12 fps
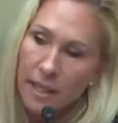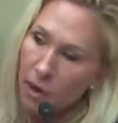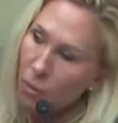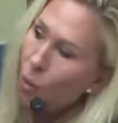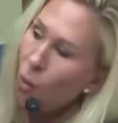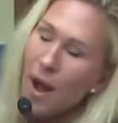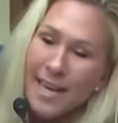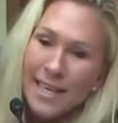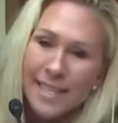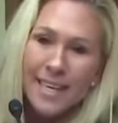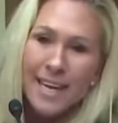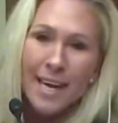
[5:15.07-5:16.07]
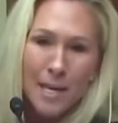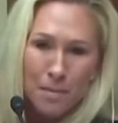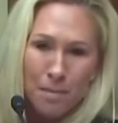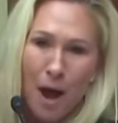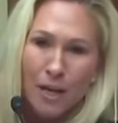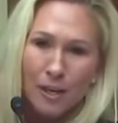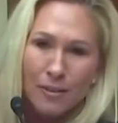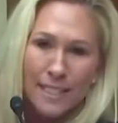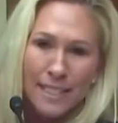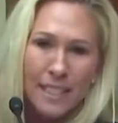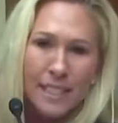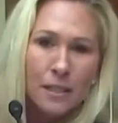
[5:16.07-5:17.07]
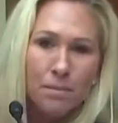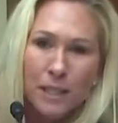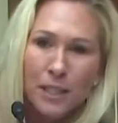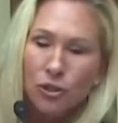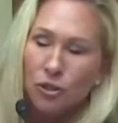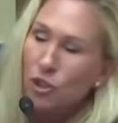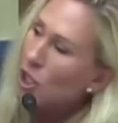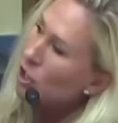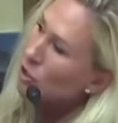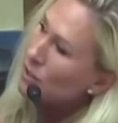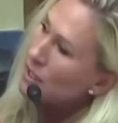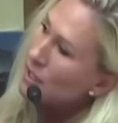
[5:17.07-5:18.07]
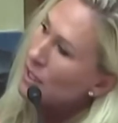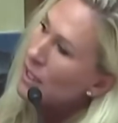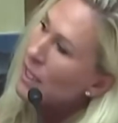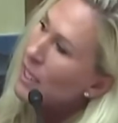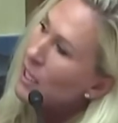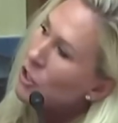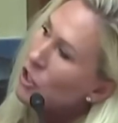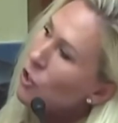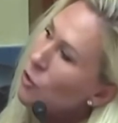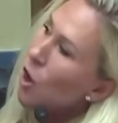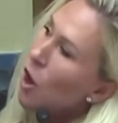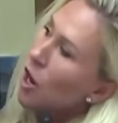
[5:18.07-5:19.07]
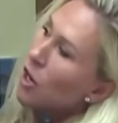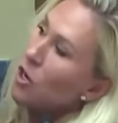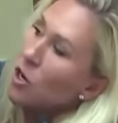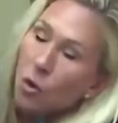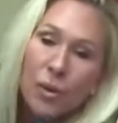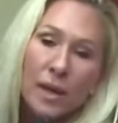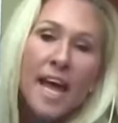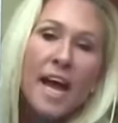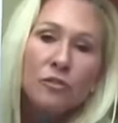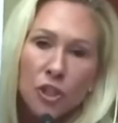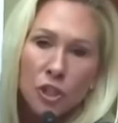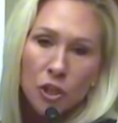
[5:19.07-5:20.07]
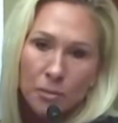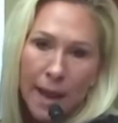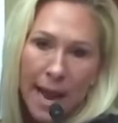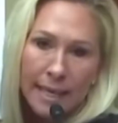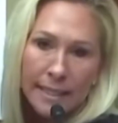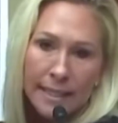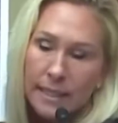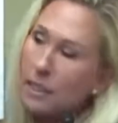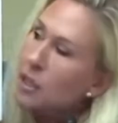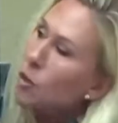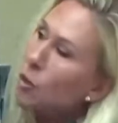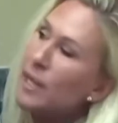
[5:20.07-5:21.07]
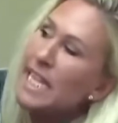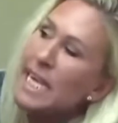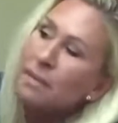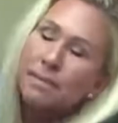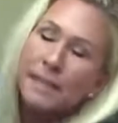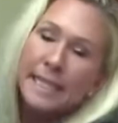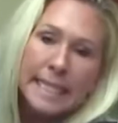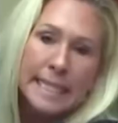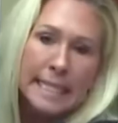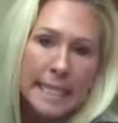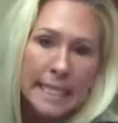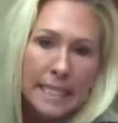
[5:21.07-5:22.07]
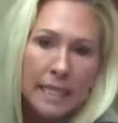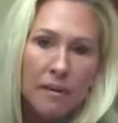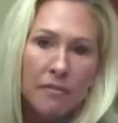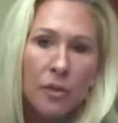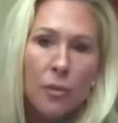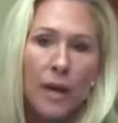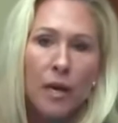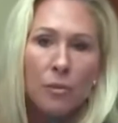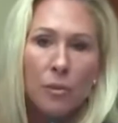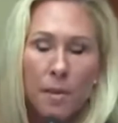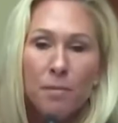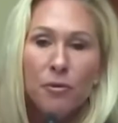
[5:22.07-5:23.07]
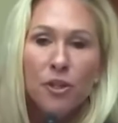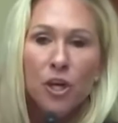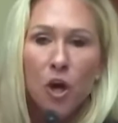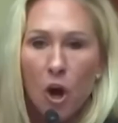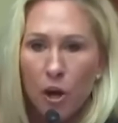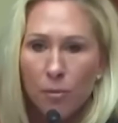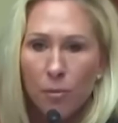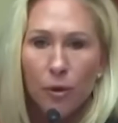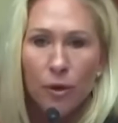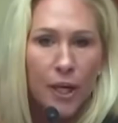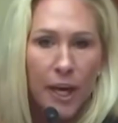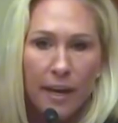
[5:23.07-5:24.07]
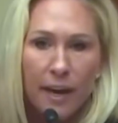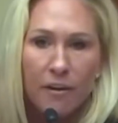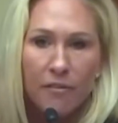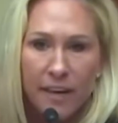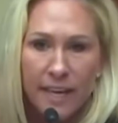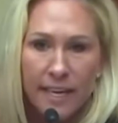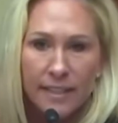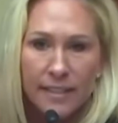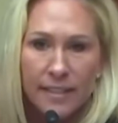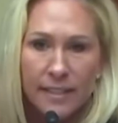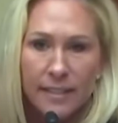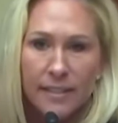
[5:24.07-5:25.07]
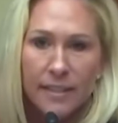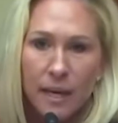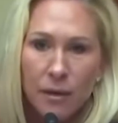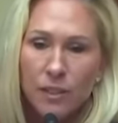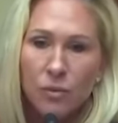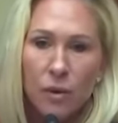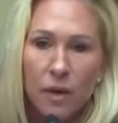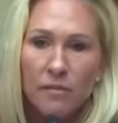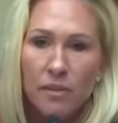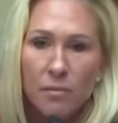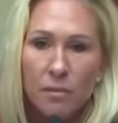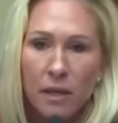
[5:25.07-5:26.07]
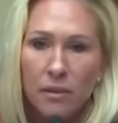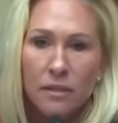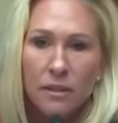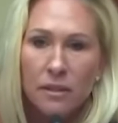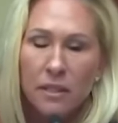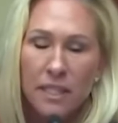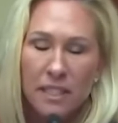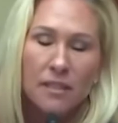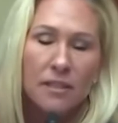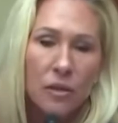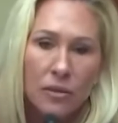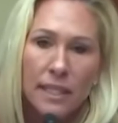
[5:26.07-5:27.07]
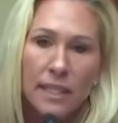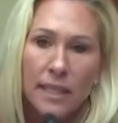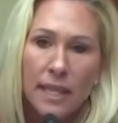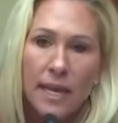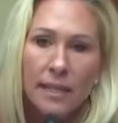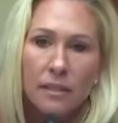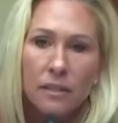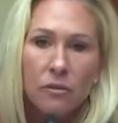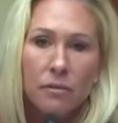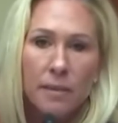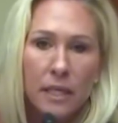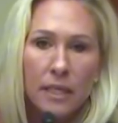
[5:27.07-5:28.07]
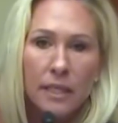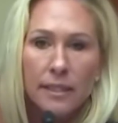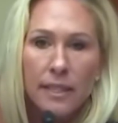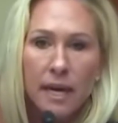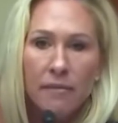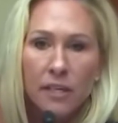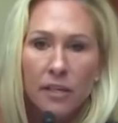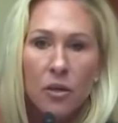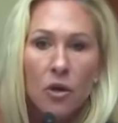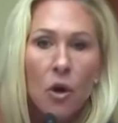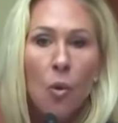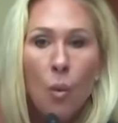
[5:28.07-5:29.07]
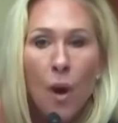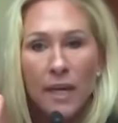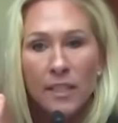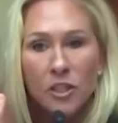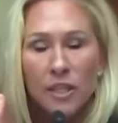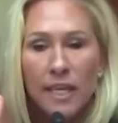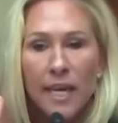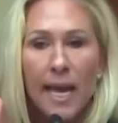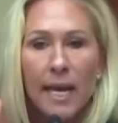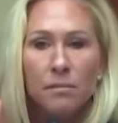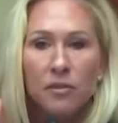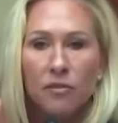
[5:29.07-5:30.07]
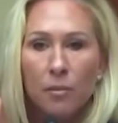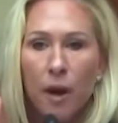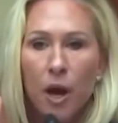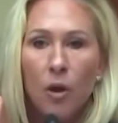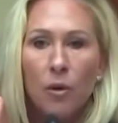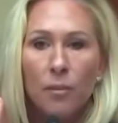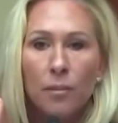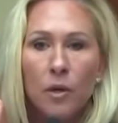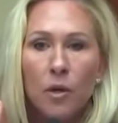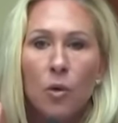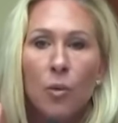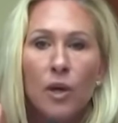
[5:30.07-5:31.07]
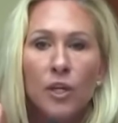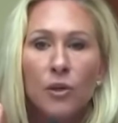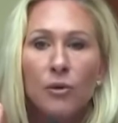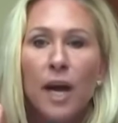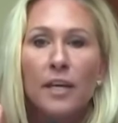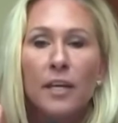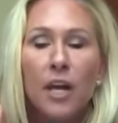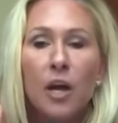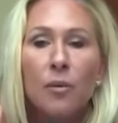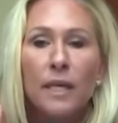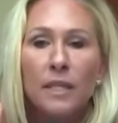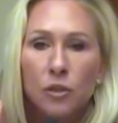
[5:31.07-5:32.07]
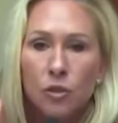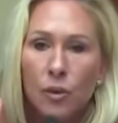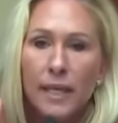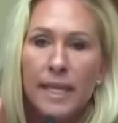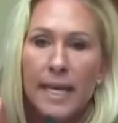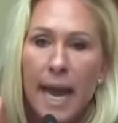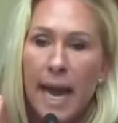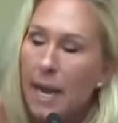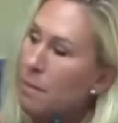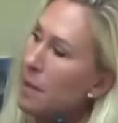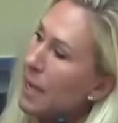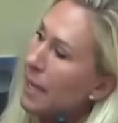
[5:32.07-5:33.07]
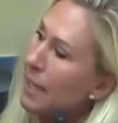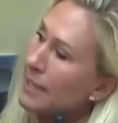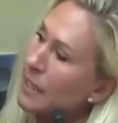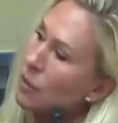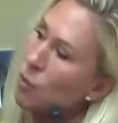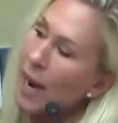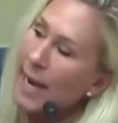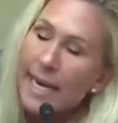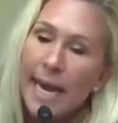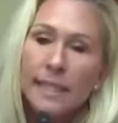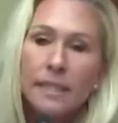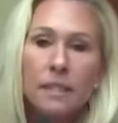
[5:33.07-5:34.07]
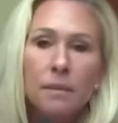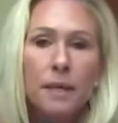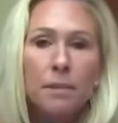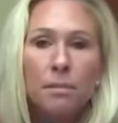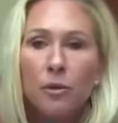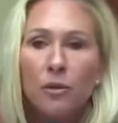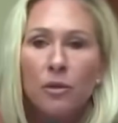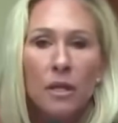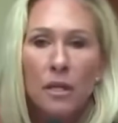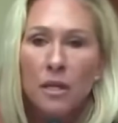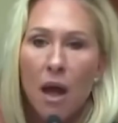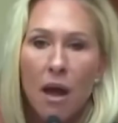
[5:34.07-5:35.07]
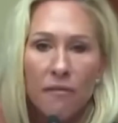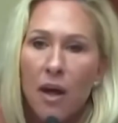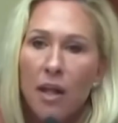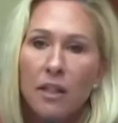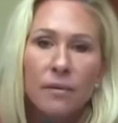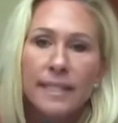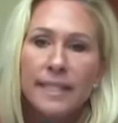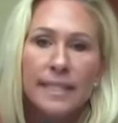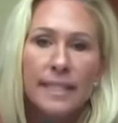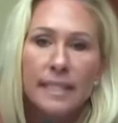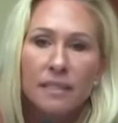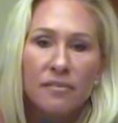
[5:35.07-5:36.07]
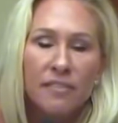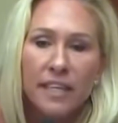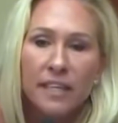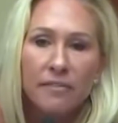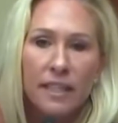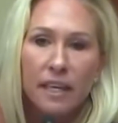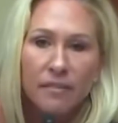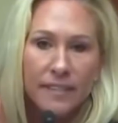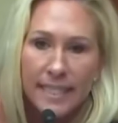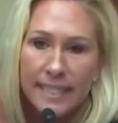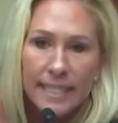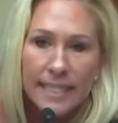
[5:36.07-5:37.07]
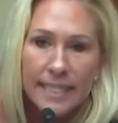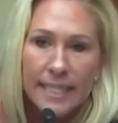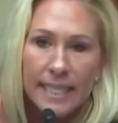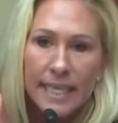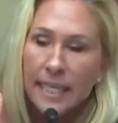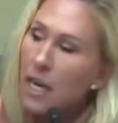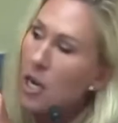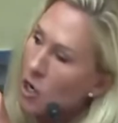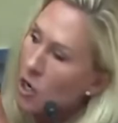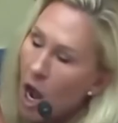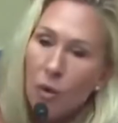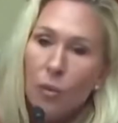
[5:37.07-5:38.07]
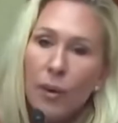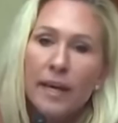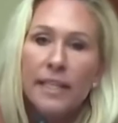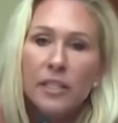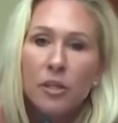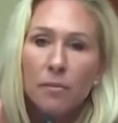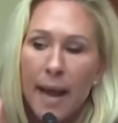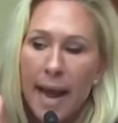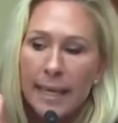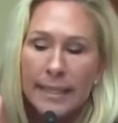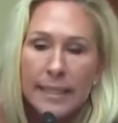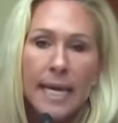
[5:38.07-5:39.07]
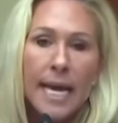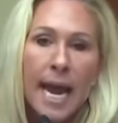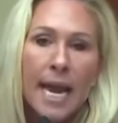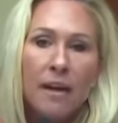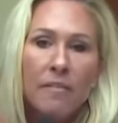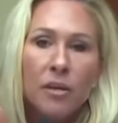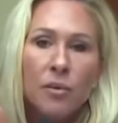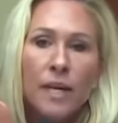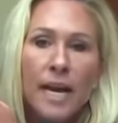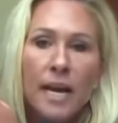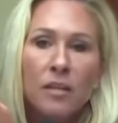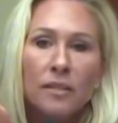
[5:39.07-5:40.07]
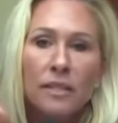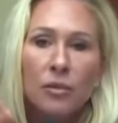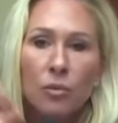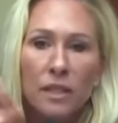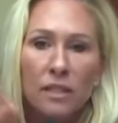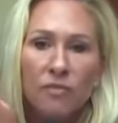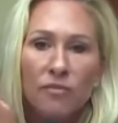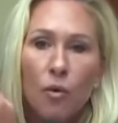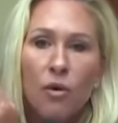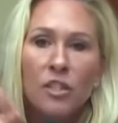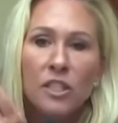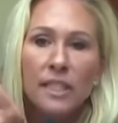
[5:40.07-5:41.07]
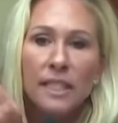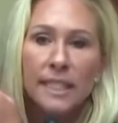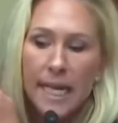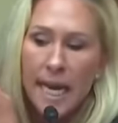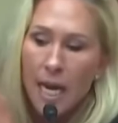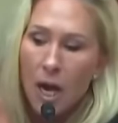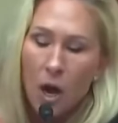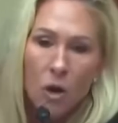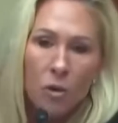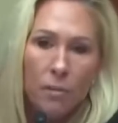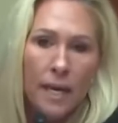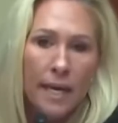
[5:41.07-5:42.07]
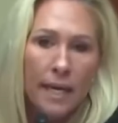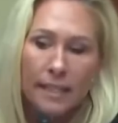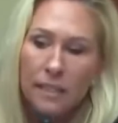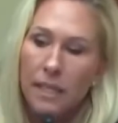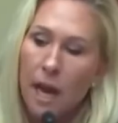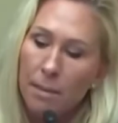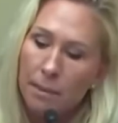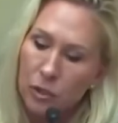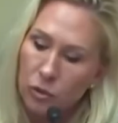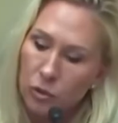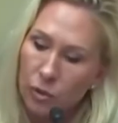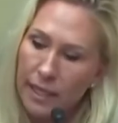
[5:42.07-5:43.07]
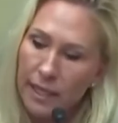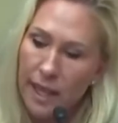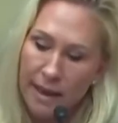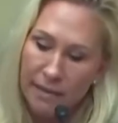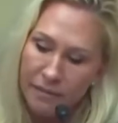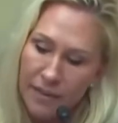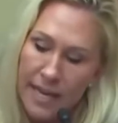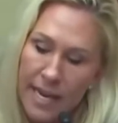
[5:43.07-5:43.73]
And what a hypocrisy this picture shows. Here you are without your mask, with empty seats everywhere. Remember the cardboard cutout fans? That was one of the most insulting things to Americans, having to watch the games from home where you got to go and enjoy the game and sit right next to people, not following the 6 feet of distancing, not wearing your mask, and everyone else was forced to stay home and stop enjoying life.